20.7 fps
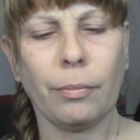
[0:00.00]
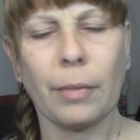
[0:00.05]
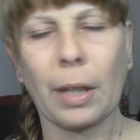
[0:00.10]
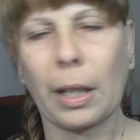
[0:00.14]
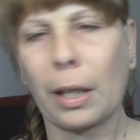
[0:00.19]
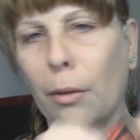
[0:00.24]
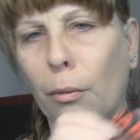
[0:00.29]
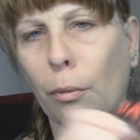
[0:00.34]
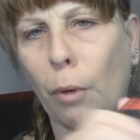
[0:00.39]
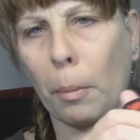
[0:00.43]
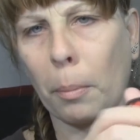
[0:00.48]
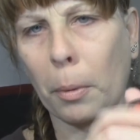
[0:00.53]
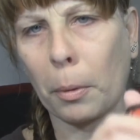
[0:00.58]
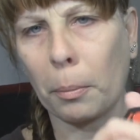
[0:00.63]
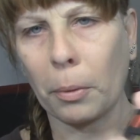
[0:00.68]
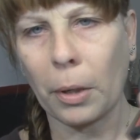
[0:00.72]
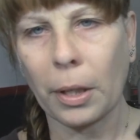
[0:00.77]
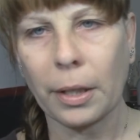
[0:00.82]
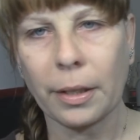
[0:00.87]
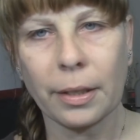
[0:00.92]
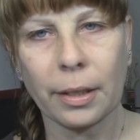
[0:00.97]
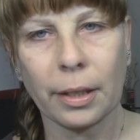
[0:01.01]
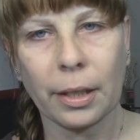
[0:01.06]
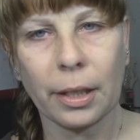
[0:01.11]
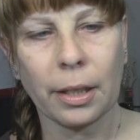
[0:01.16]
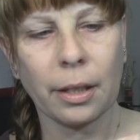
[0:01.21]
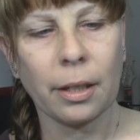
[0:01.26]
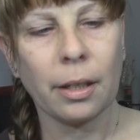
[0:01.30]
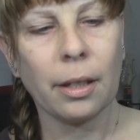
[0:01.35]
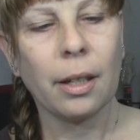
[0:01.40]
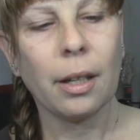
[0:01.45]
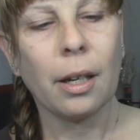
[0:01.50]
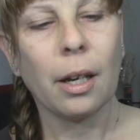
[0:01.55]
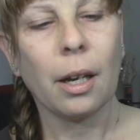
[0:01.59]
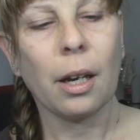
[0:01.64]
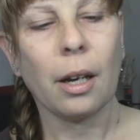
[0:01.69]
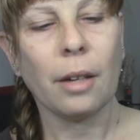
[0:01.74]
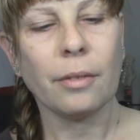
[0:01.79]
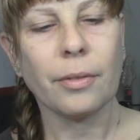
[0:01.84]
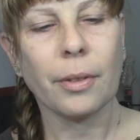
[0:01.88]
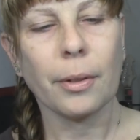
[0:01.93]
like a rubber bracelet
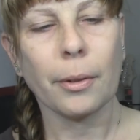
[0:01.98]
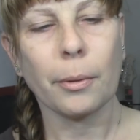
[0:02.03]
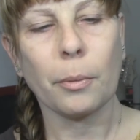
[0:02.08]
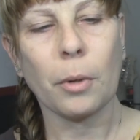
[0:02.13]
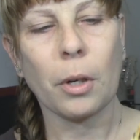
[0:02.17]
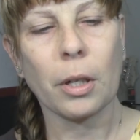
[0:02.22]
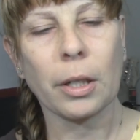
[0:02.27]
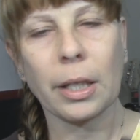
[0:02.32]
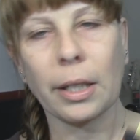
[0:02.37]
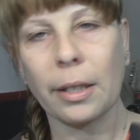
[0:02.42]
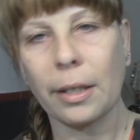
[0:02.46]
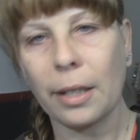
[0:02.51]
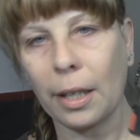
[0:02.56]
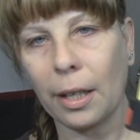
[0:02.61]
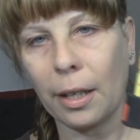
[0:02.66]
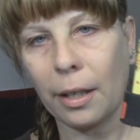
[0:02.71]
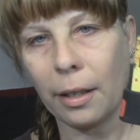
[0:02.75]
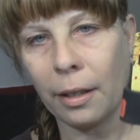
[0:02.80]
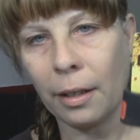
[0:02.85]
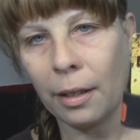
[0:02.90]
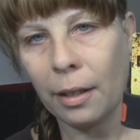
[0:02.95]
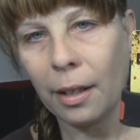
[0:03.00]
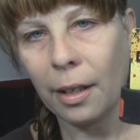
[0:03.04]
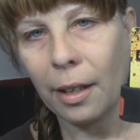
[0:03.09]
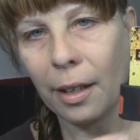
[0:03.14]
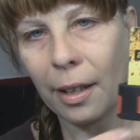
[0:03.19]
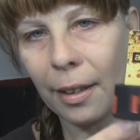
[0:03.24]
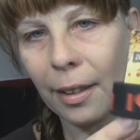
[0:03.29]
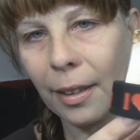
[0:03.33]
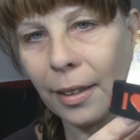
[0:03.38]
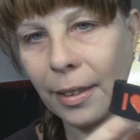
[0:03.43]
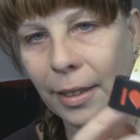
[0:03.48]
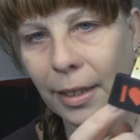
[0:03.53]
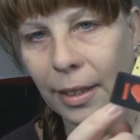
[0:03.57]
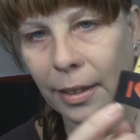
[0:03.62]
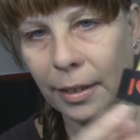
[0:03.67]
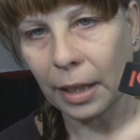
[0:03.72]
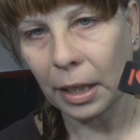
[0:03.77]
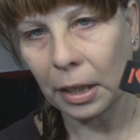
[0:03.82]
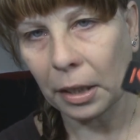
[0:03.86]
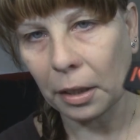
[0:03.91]
from The Walking Dead, and it
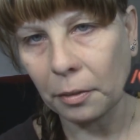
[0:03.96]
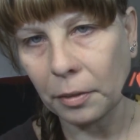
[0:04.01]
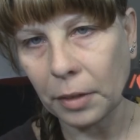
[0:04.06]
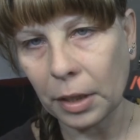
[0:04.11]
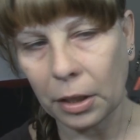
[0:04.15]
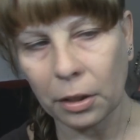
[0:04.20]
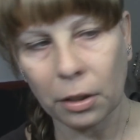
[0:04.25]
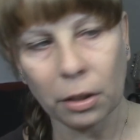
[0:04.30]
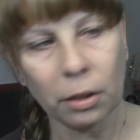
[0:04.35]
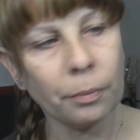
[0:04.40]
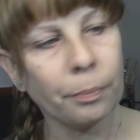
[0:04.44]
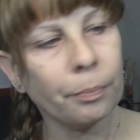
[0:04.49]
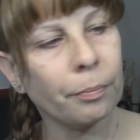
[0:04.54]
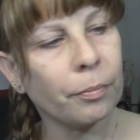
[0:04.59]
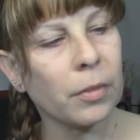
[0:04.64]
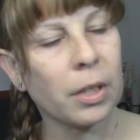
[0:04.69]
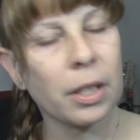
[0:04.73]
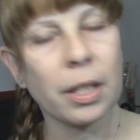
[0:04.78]
says I love Daryl.